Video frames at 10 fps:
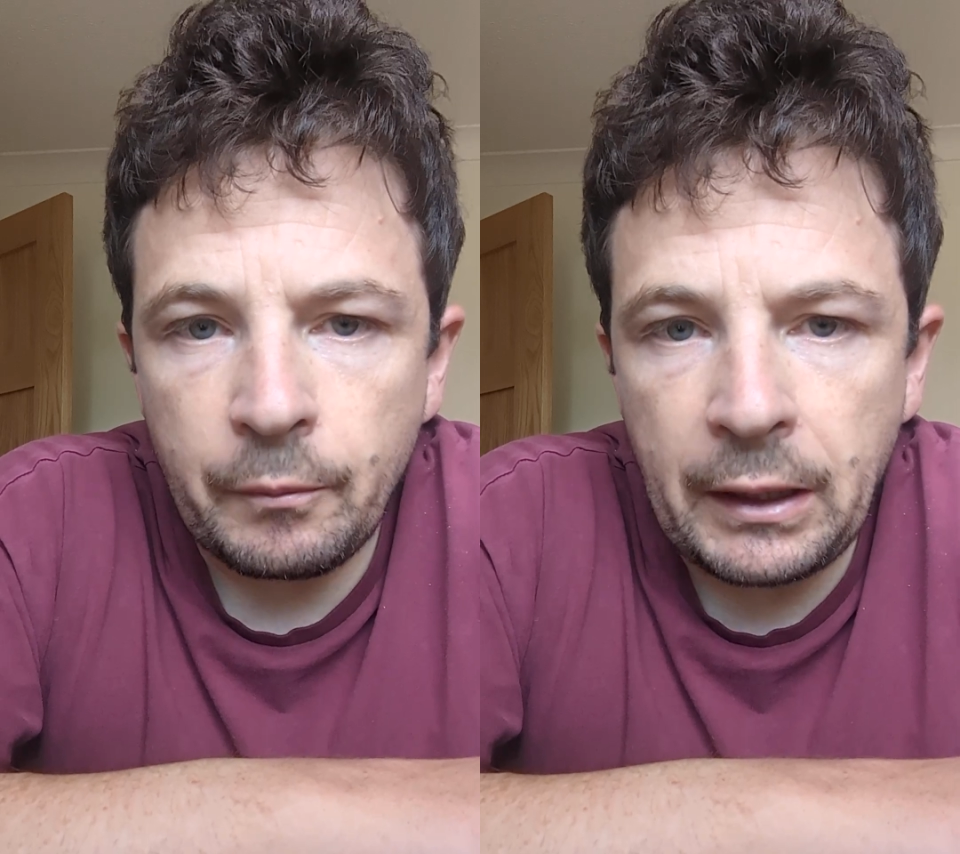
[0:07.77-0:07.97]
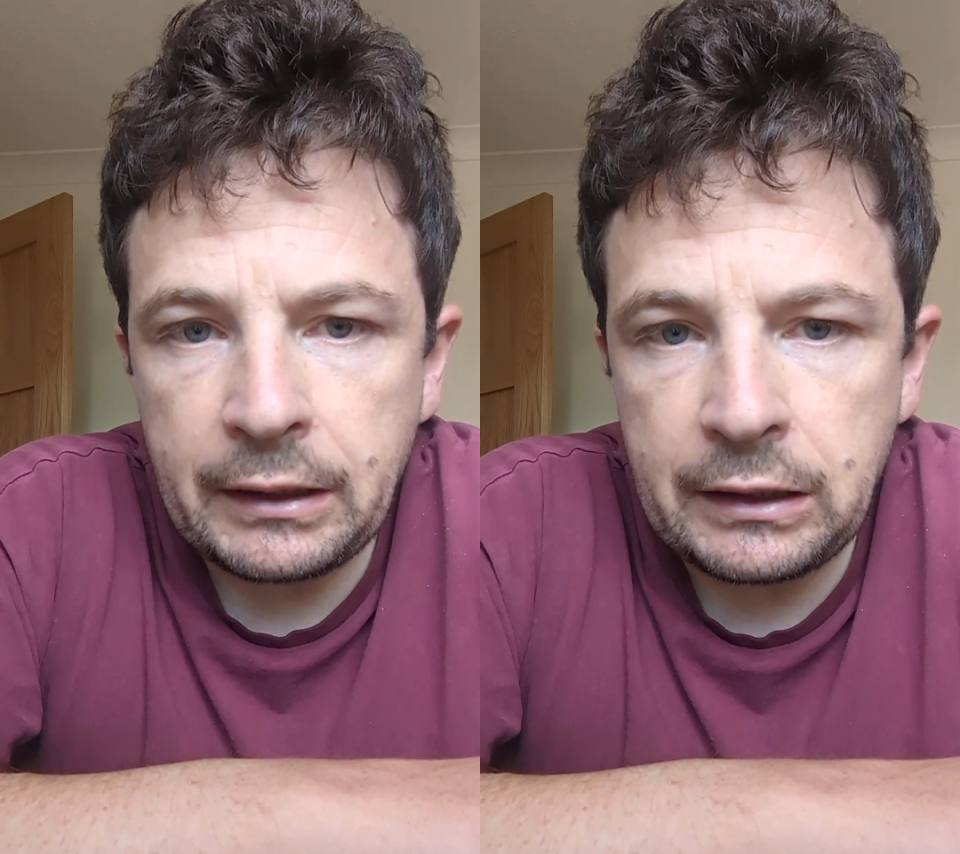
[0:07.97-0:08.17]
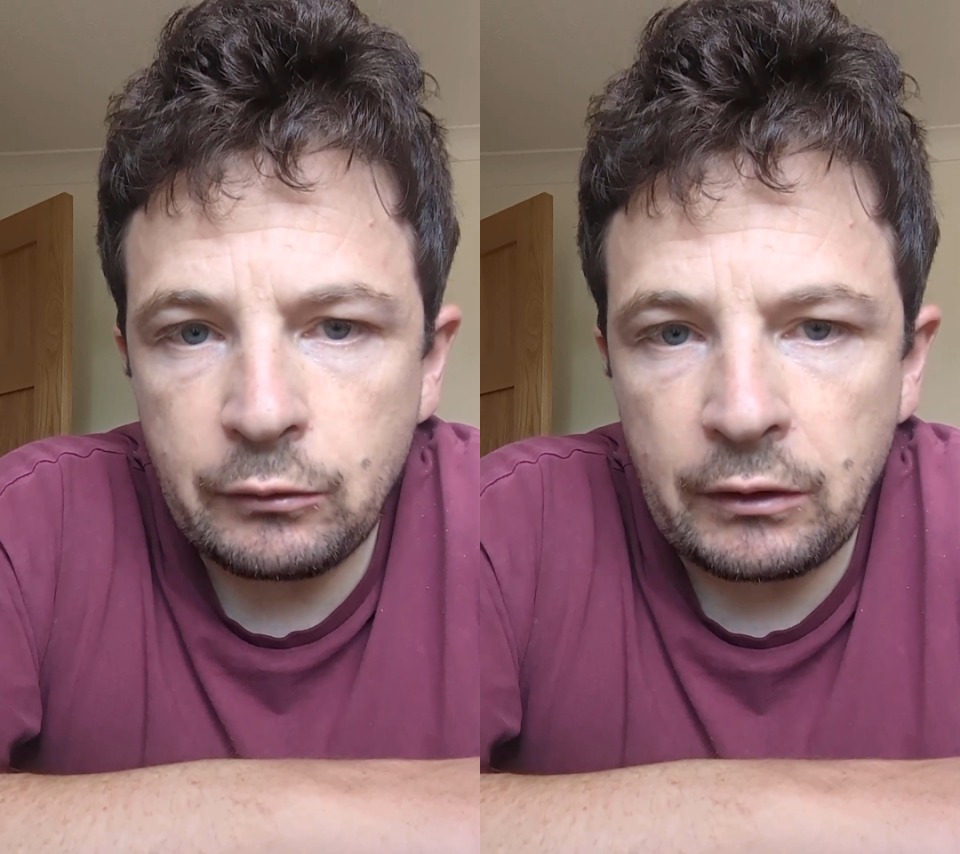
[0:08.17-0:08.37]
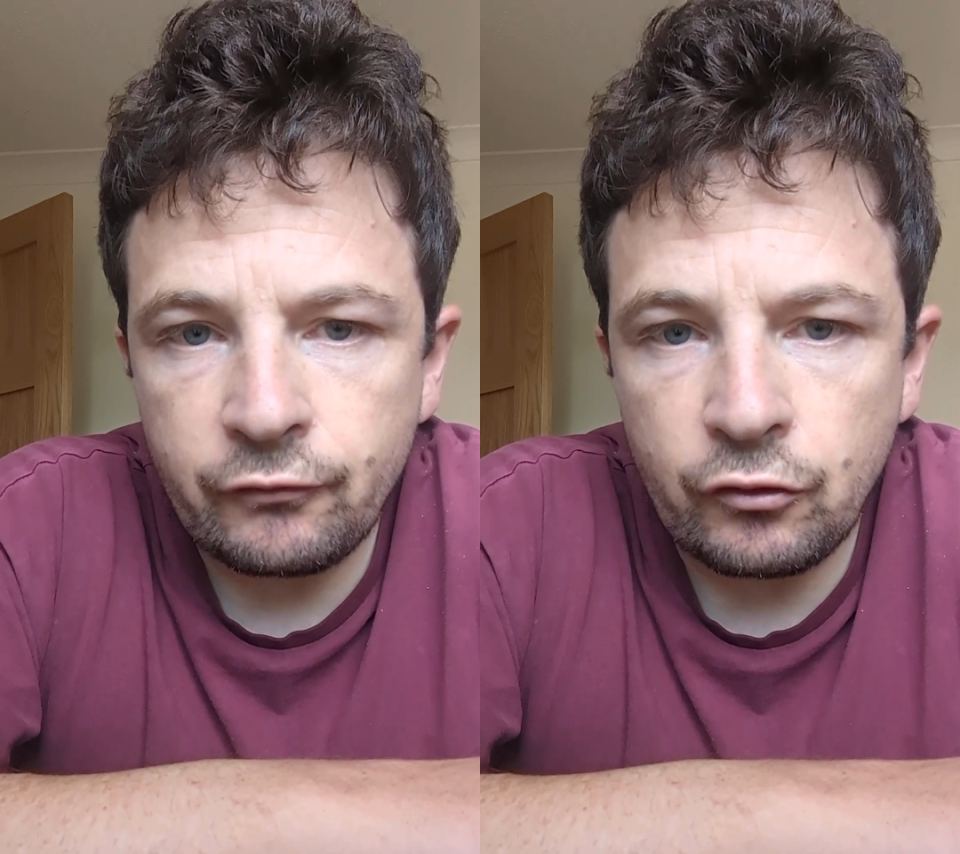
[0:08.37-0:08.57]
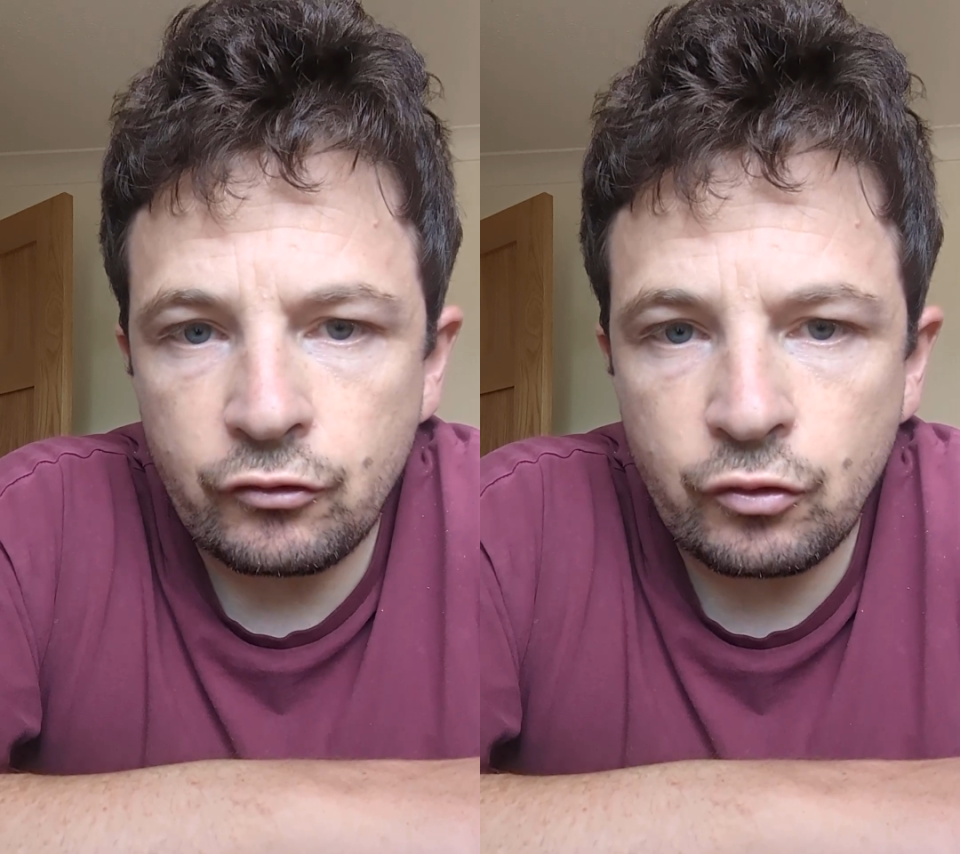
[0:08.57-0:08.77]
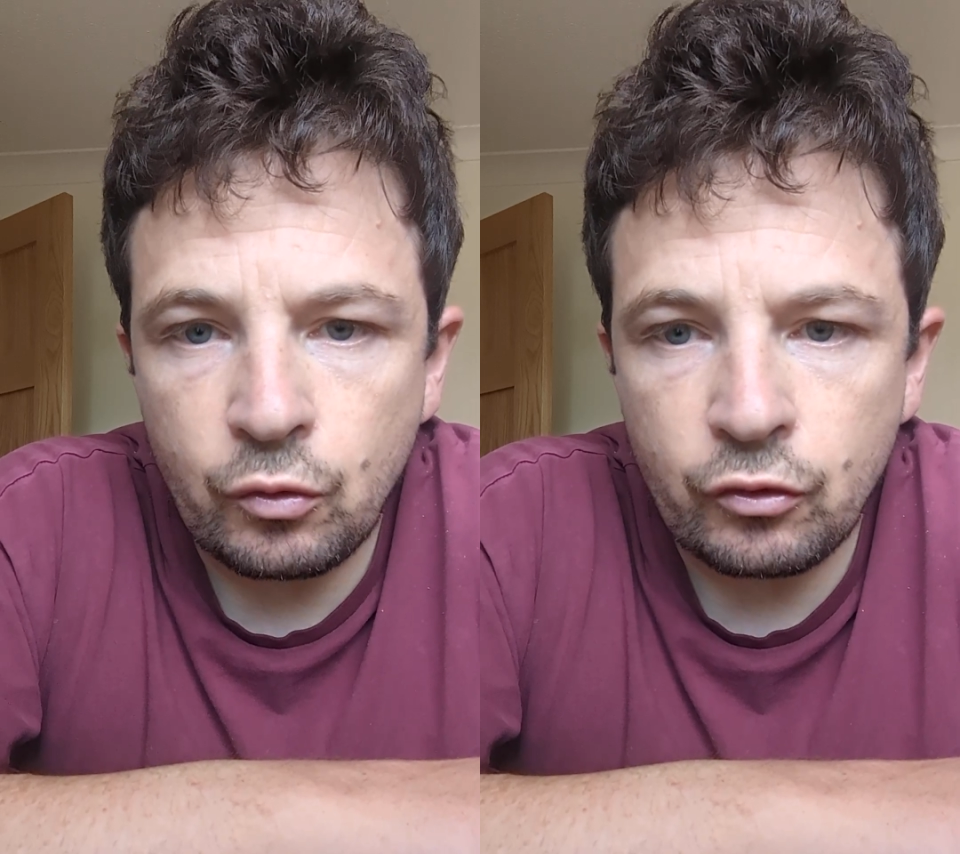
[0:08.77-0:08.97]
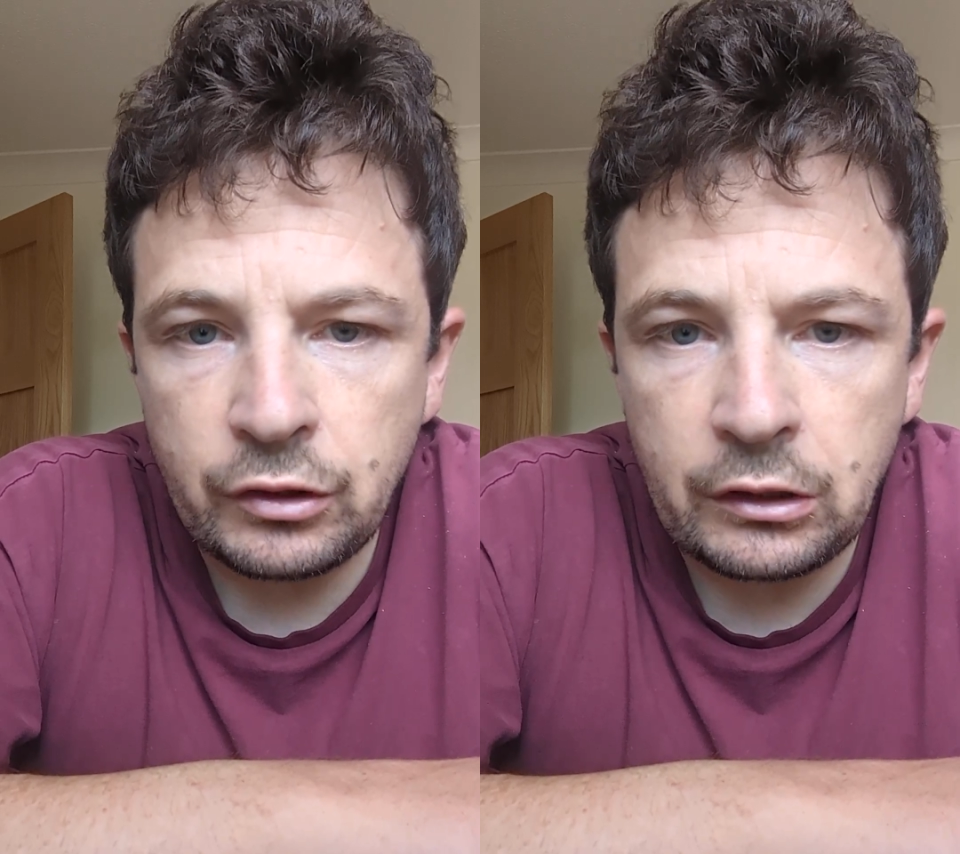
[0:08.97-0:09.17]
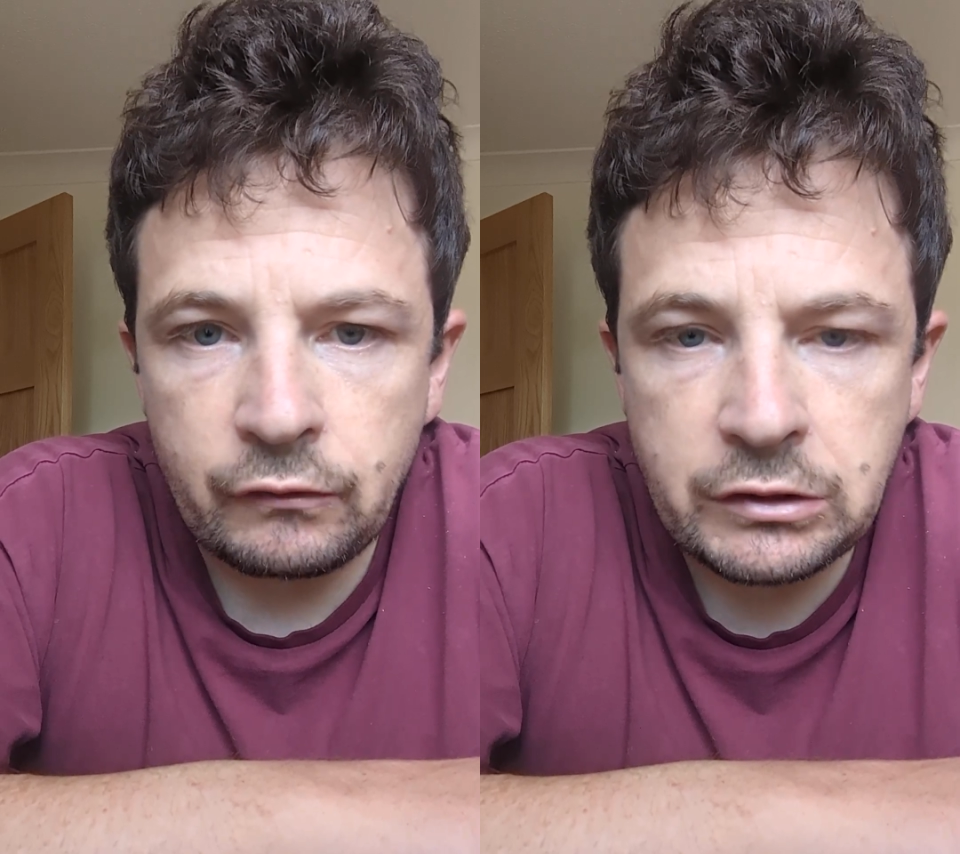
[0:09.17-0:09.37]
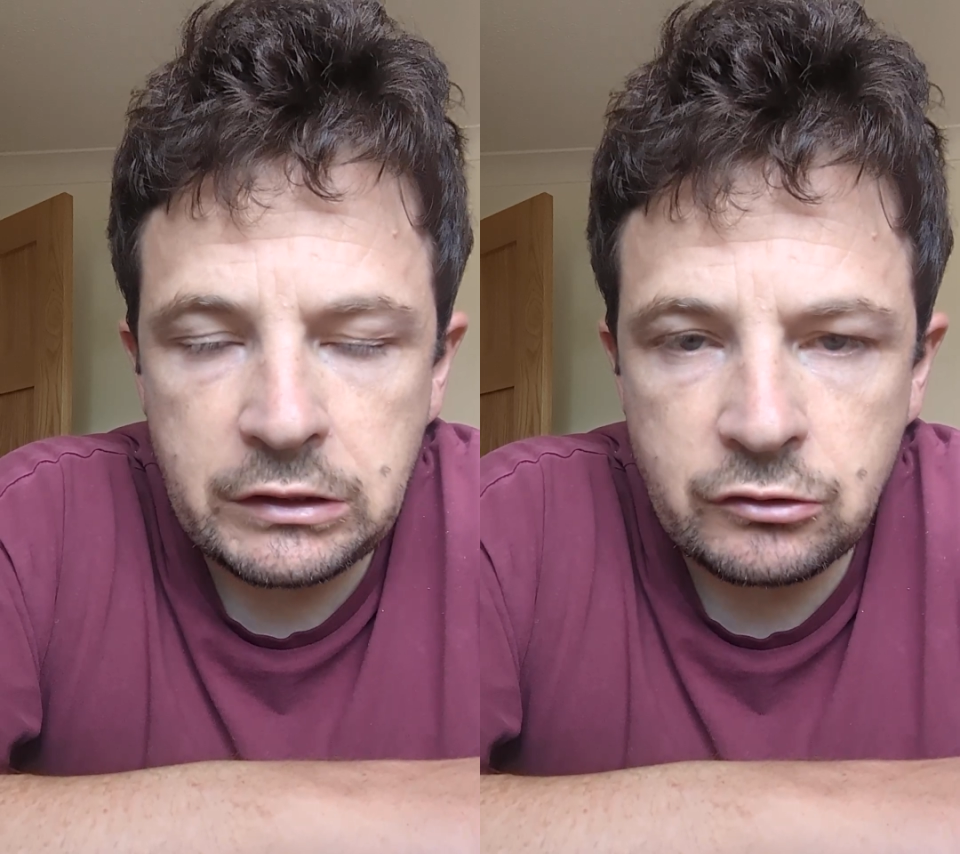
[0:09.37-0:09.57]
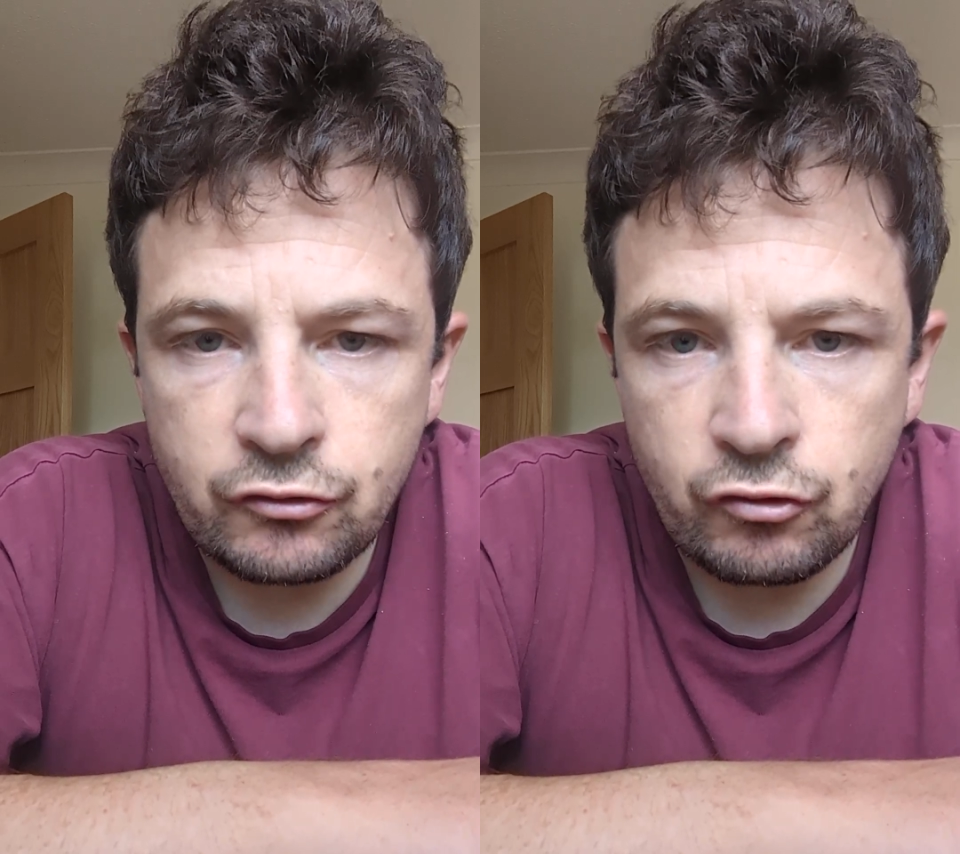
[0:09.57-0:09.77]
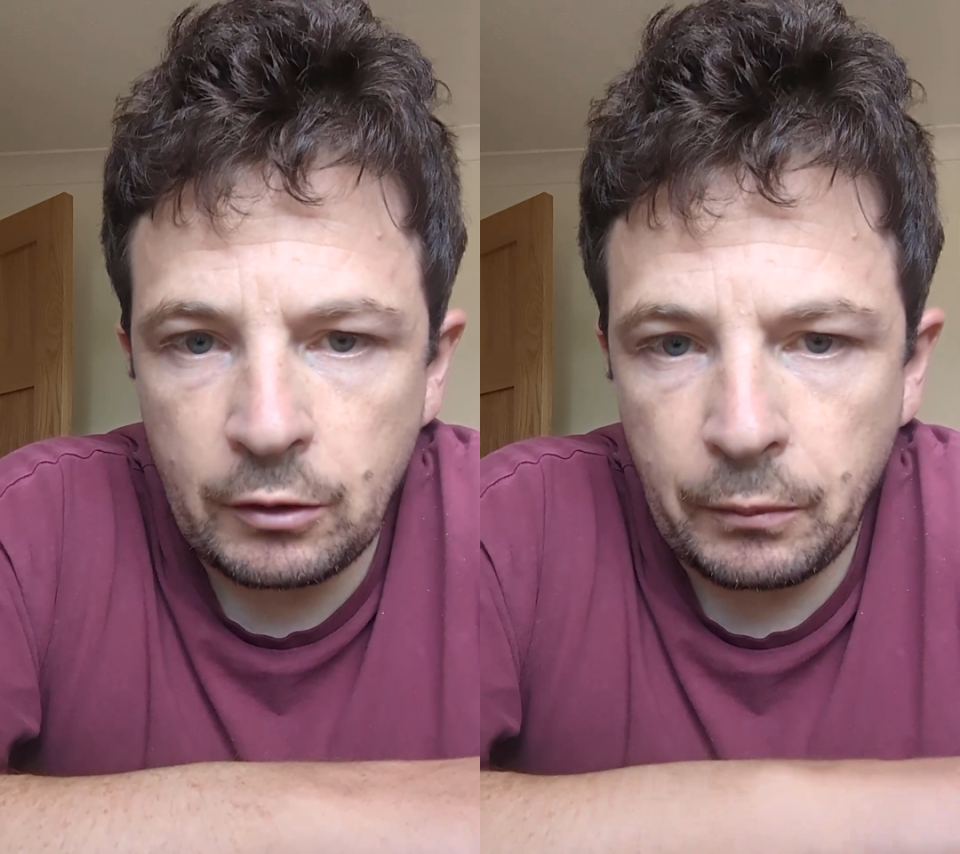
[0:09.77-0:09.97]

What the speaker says: pain he went through towards the end of the season to try and